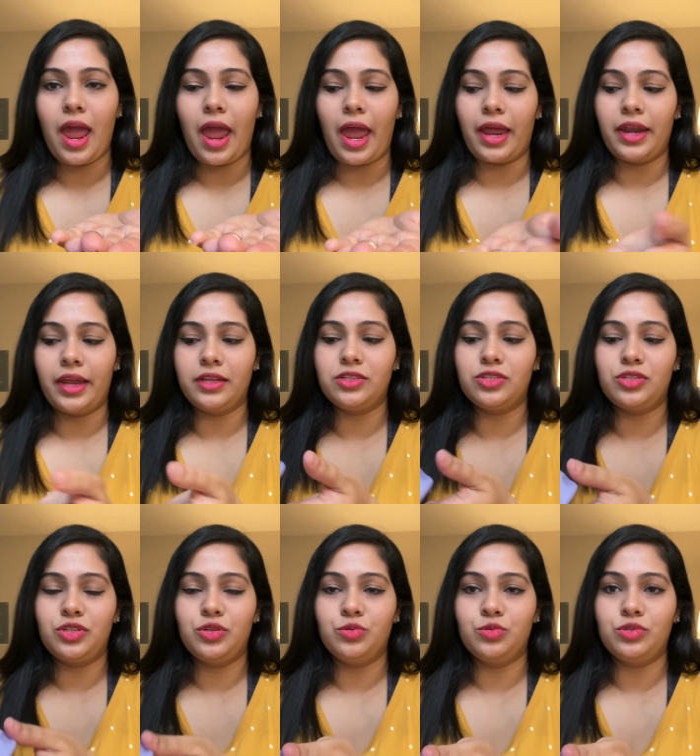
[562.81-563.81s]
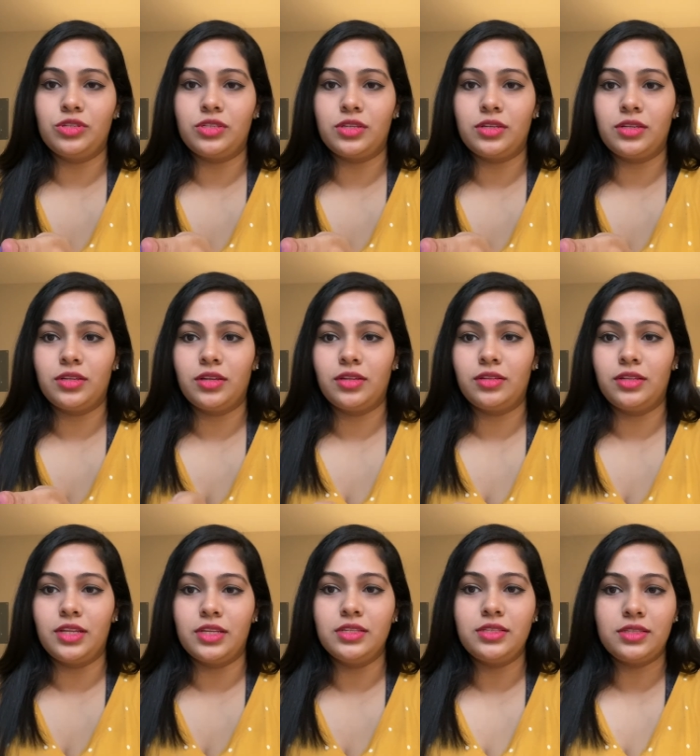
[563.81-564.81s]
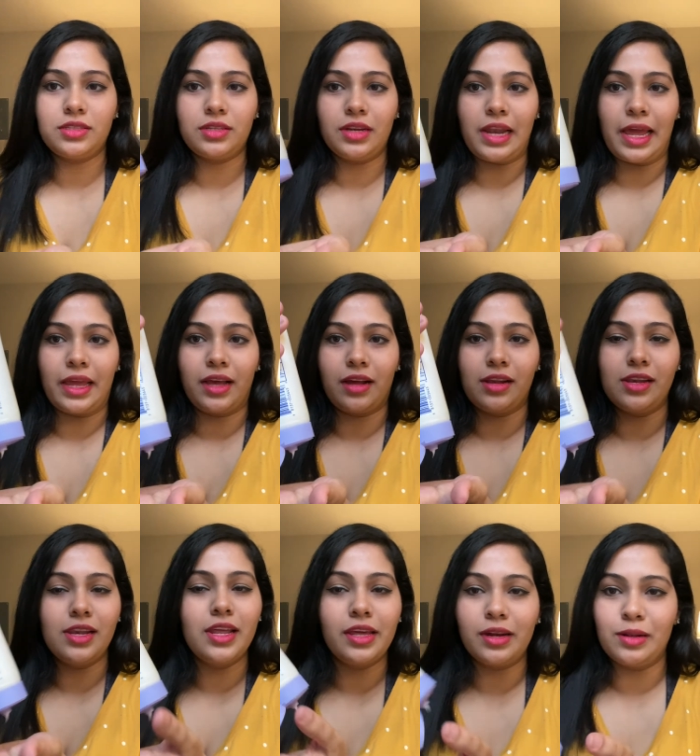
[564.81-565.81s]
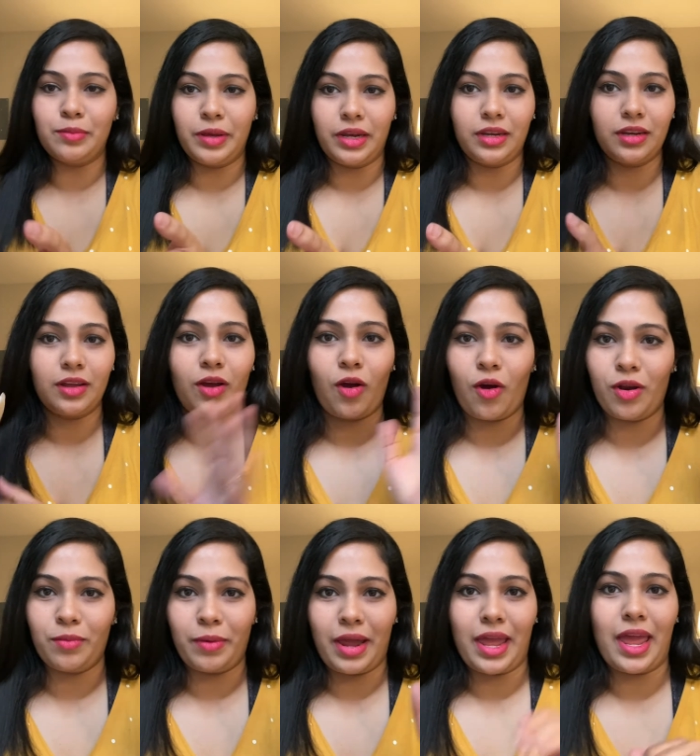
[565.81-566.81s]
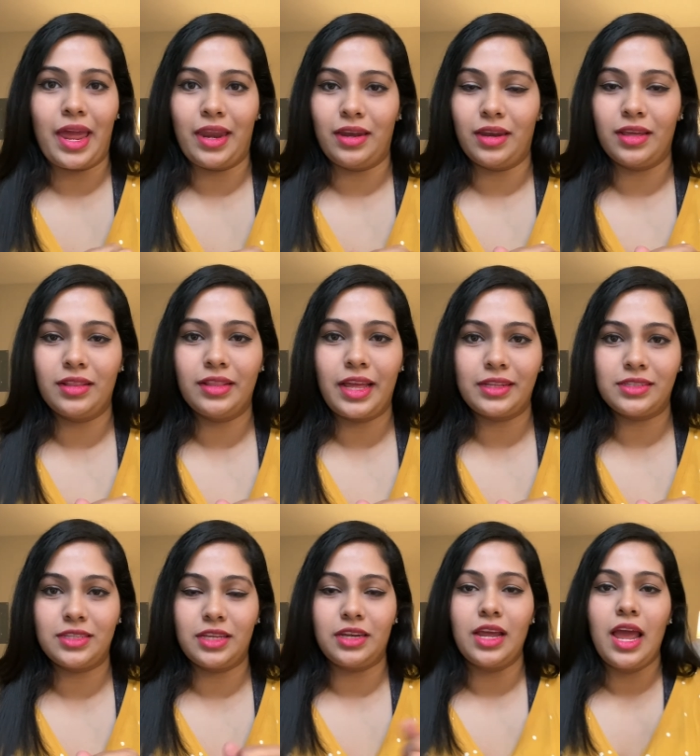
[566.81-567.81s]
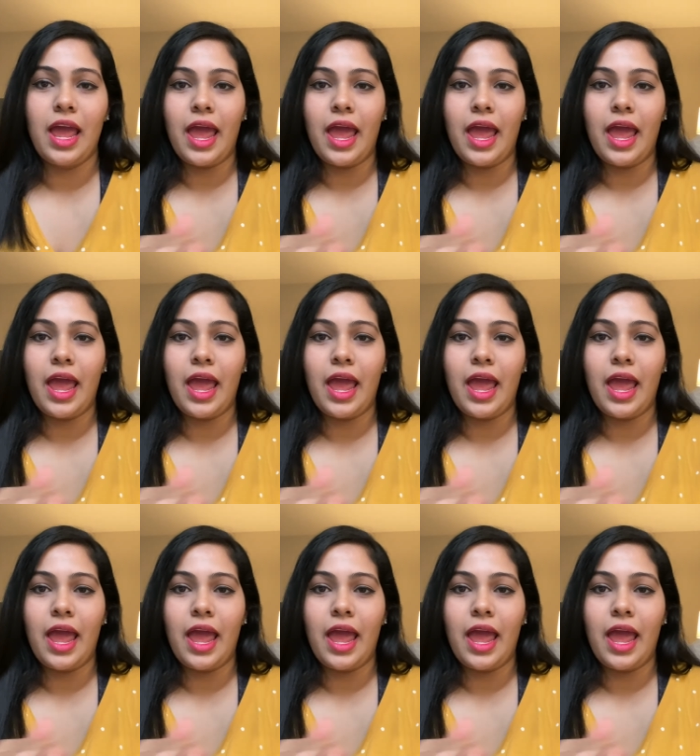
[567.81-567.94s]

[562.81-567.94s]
and I just used this like a little bit on my hand, that's it.